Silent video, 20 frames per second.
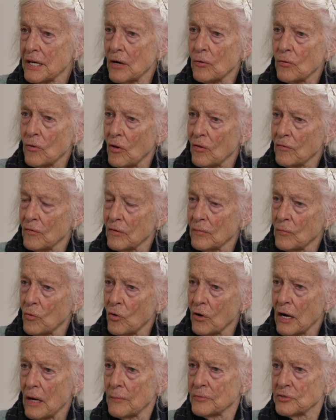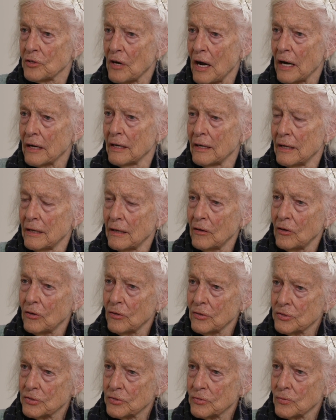They were all more abstract.
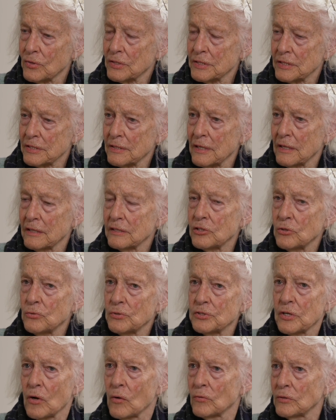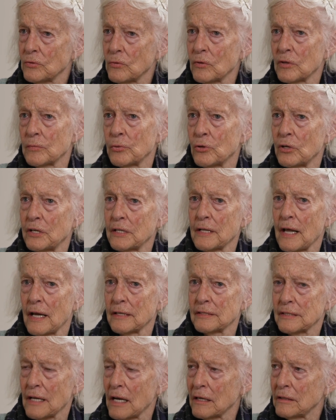Hers was, she was the only one putting
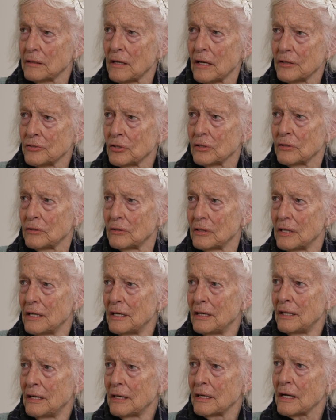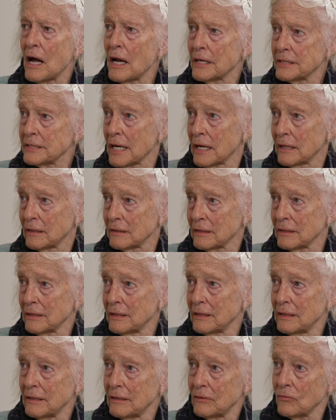that psychological content,
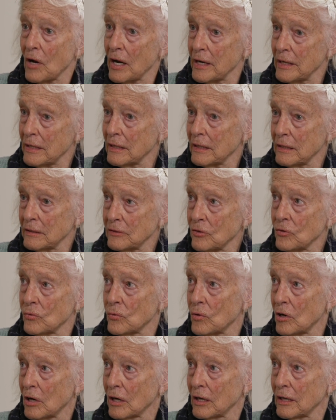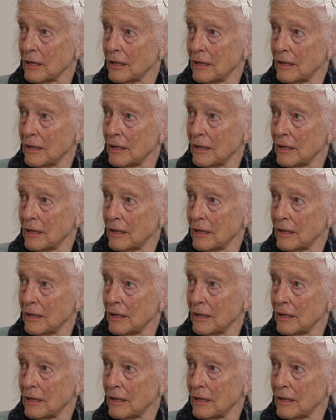right? Into the work.